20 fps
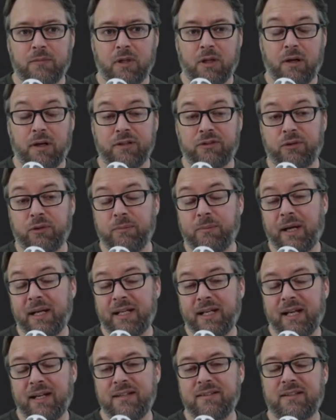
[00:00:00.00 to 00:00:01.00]
All right, so in my
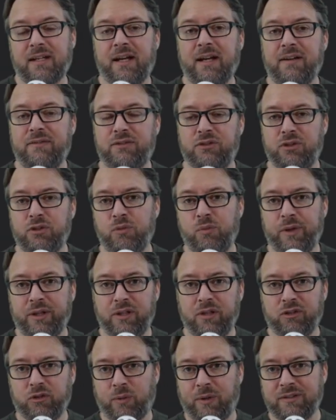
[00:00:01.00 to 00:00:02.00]
case, I have 2
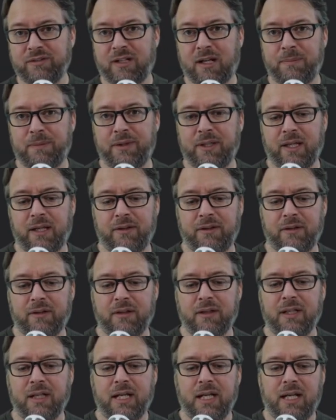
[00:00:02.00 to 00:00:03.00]
windows, one on top of the other.
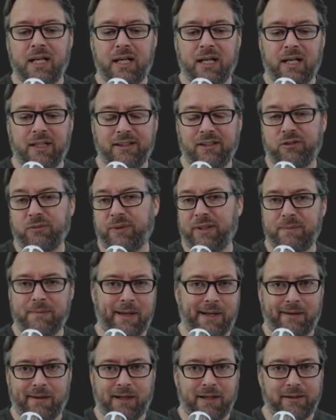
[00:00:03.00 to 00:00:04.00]
It doesn't really
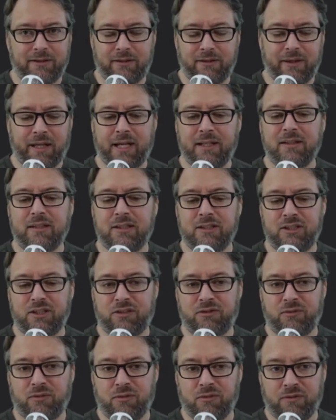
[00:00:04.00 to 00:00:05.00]
matter how you do that. It's
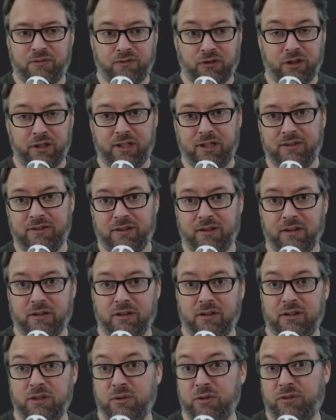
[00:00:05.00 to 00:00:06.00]
just for easier
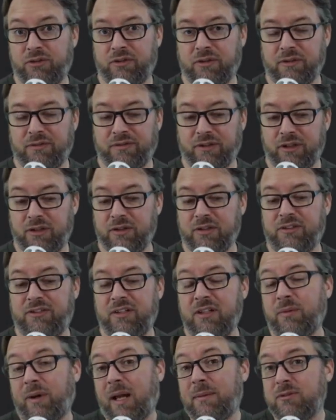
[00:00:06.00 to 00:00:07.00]
use for you to see
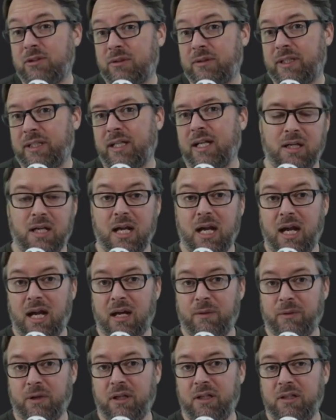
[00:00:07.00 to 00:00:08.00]
what I'm doing. And
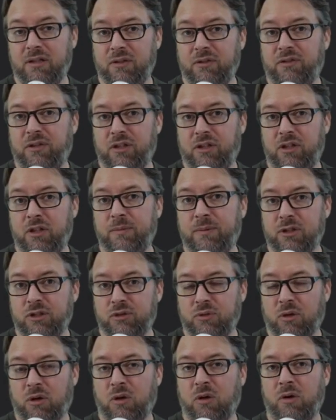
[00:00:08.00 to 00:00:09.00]
we're going to use the kube
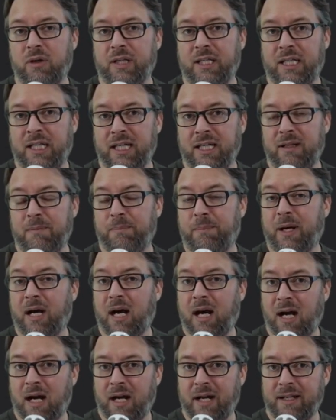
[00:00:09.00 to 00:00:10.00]
control get
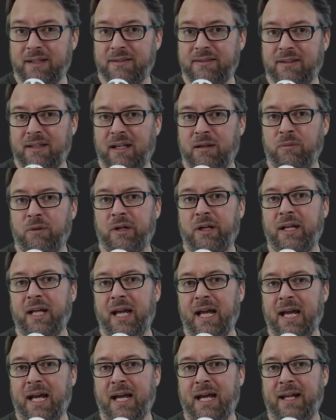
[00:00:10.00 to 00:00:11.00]
pods, and we're going to
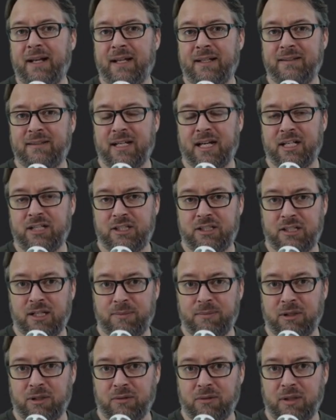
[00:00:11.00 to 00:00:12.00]
add a
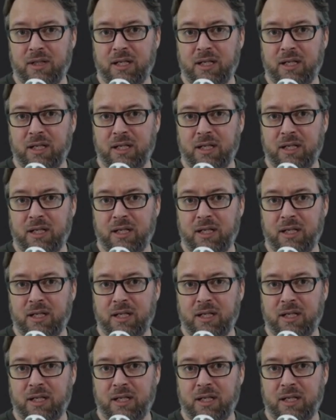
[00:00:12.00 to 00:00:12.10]
-w.